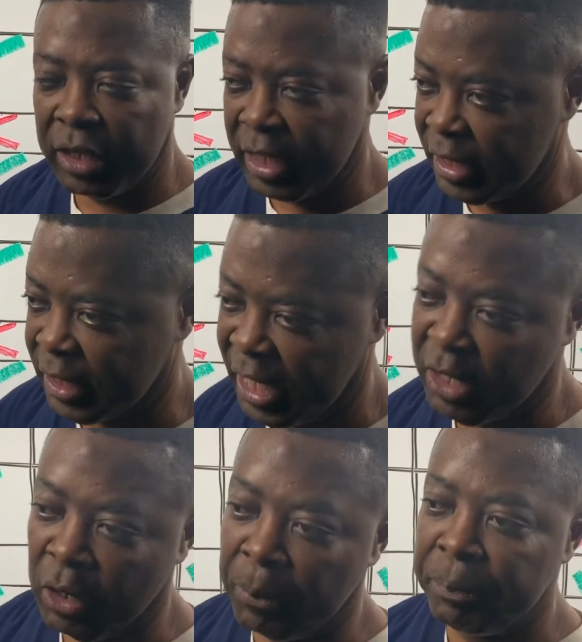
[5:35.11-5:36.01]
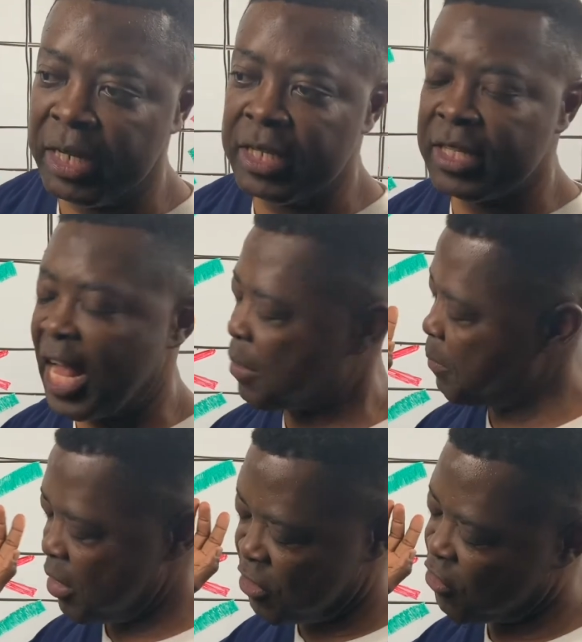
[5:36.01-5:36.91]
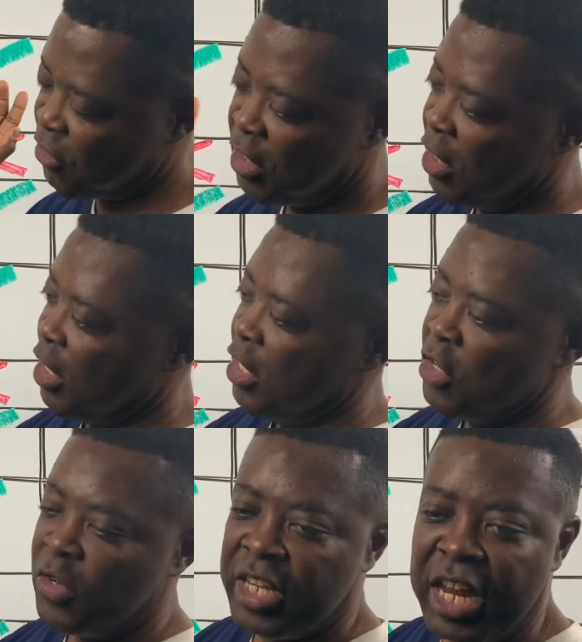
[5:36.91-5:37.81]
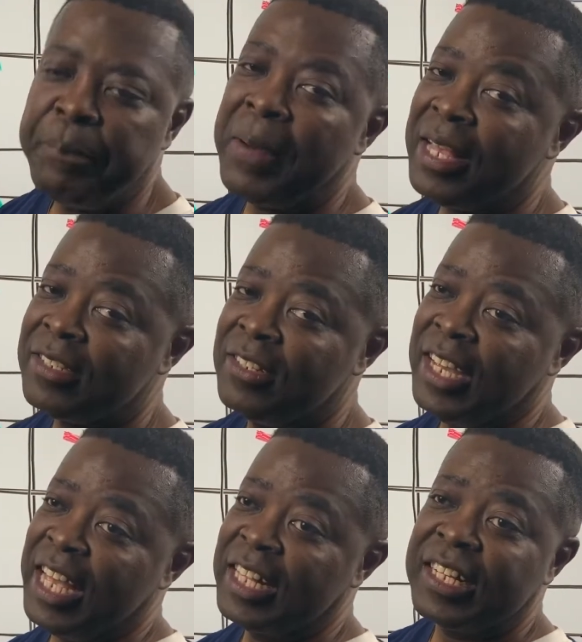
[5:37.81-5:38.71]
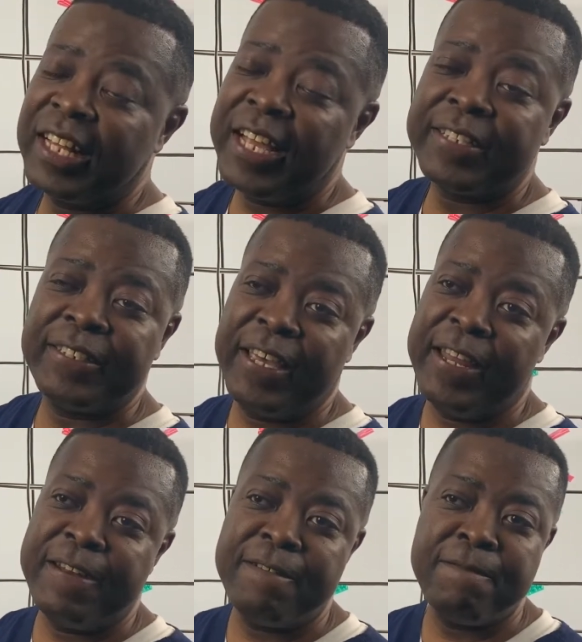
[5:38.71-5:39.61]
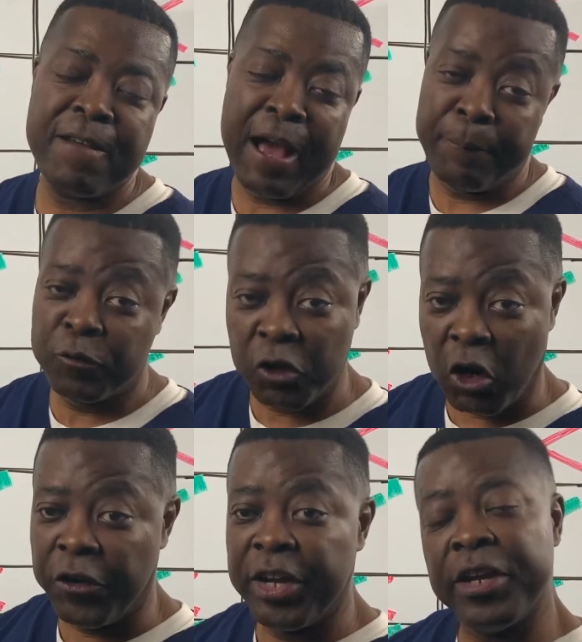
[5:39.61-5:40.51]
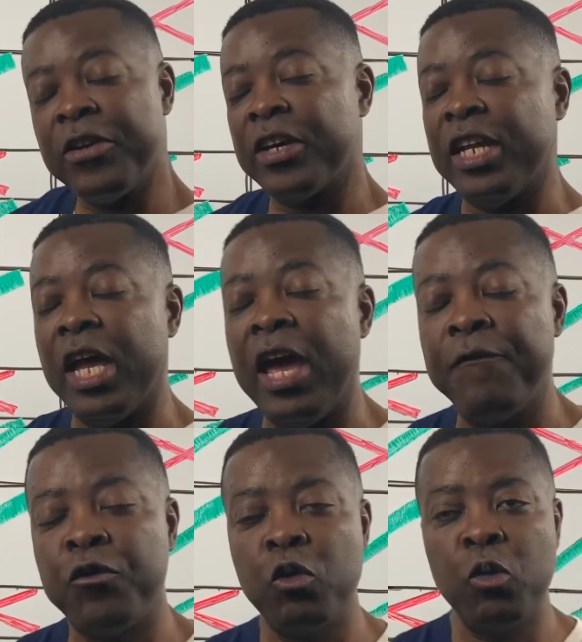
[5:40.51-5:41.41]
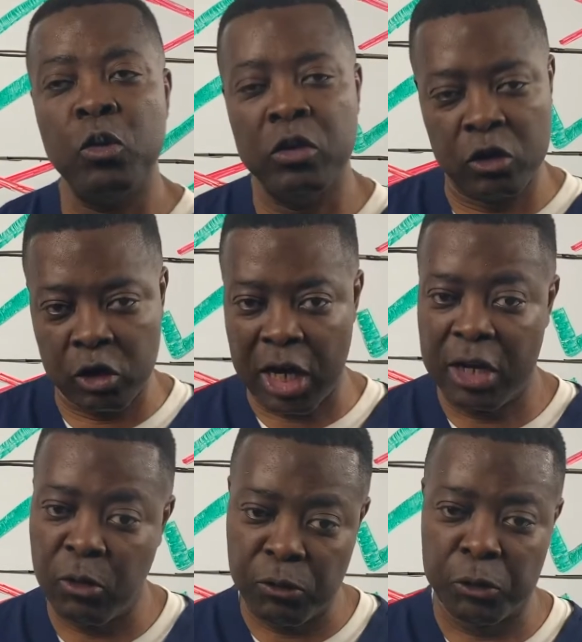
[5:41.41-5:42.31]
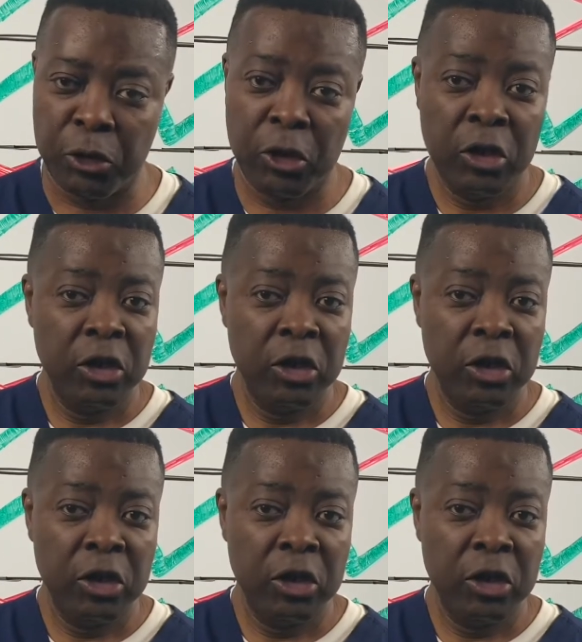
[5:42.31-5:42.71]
it's incomplete, that means you didn't pass the NCLEX, and I'm sorry, you're gonna have to start over.